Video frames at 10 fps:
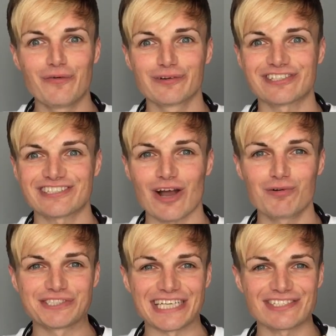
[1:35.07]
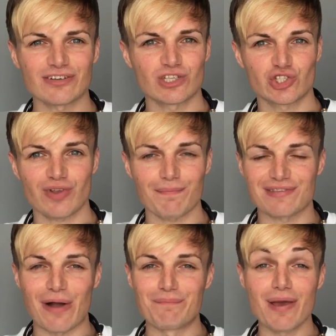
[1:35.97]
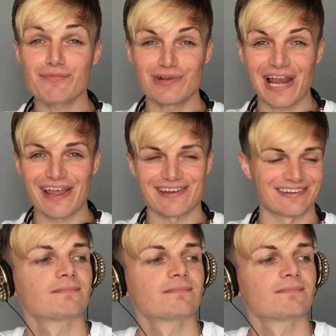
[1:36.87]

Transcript: nostalgic. It's like a trip down memory lane.